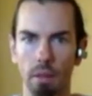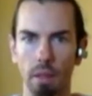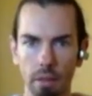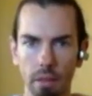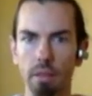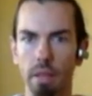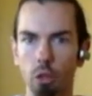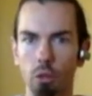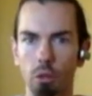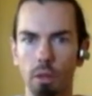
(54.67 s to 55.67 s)
that this
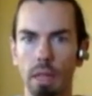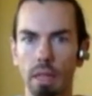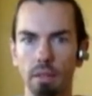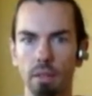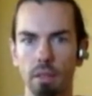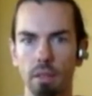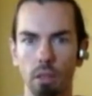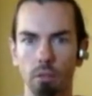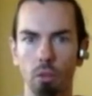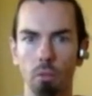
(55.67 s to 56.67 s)
natural elasticity
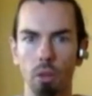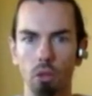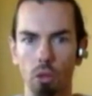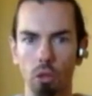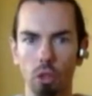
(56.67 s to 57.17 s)
of the muscle